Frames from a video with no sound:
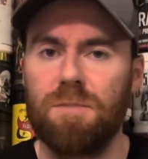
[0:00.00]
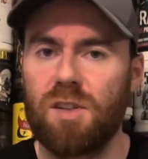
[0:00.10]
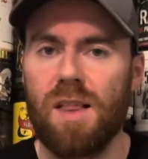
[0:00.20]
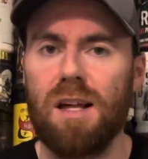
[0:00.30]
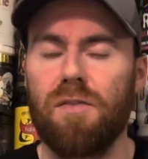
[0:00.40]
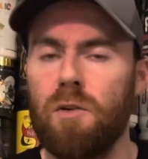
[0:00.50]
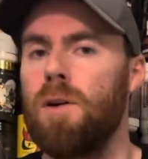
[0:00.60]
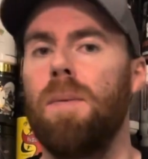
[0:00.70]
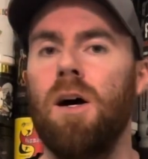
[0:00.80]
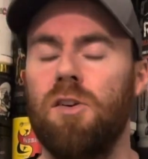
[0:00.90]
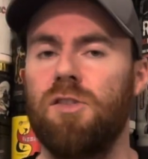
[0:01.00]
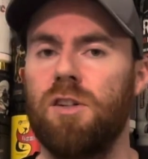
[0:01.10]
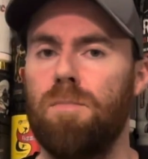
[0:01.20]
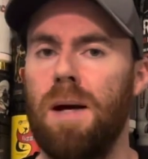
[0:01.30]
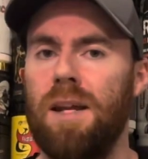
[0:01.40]
So that's very person
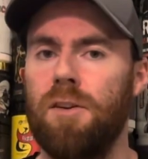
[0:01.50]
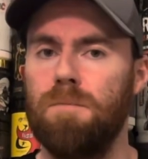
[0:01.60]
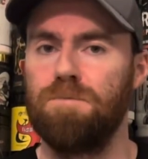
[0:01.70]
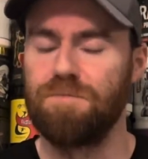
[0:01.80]
dependent